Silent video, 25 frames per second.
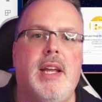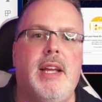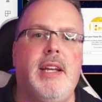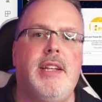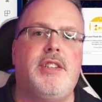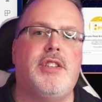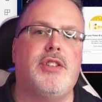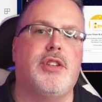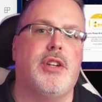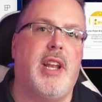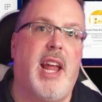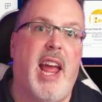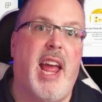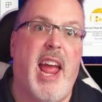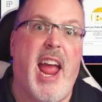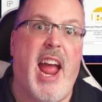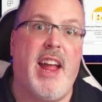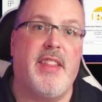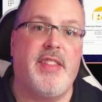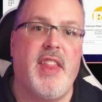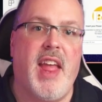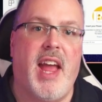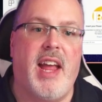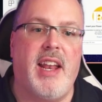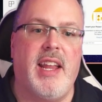It's going to
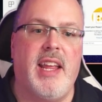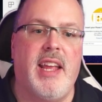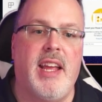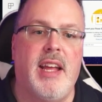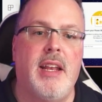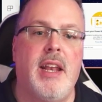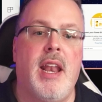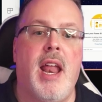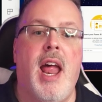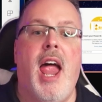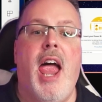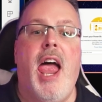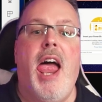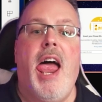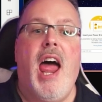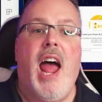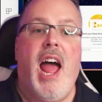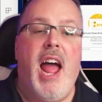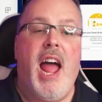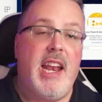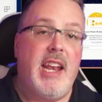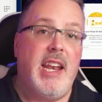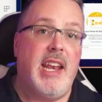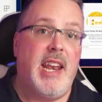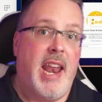add that in.
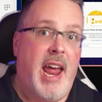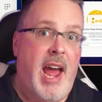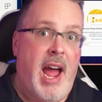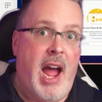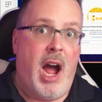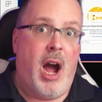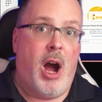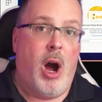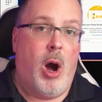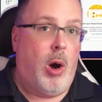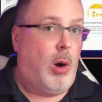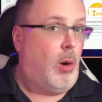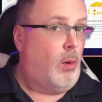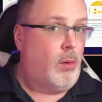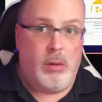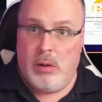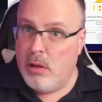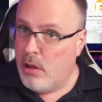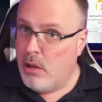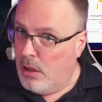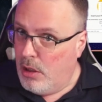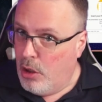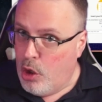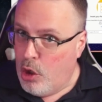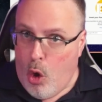And
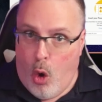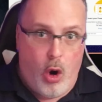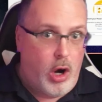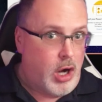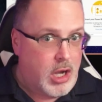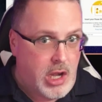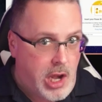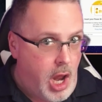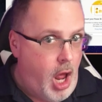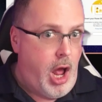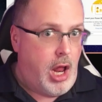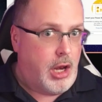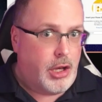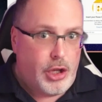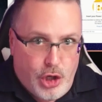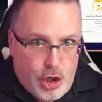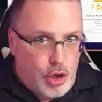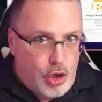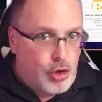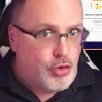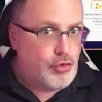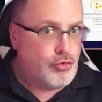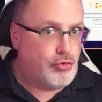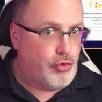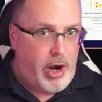now you're done.
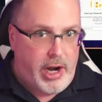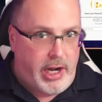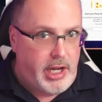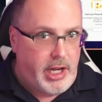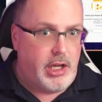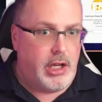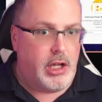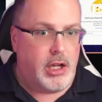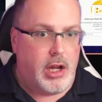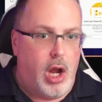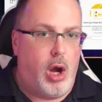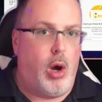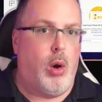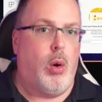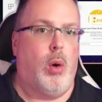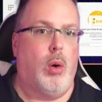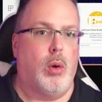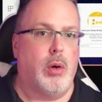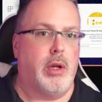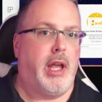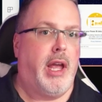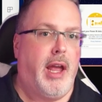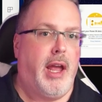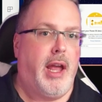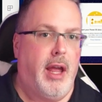You're ready to go,
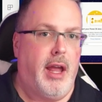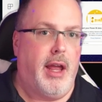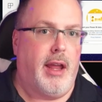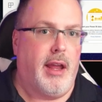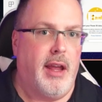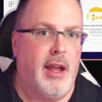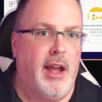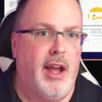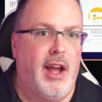okay?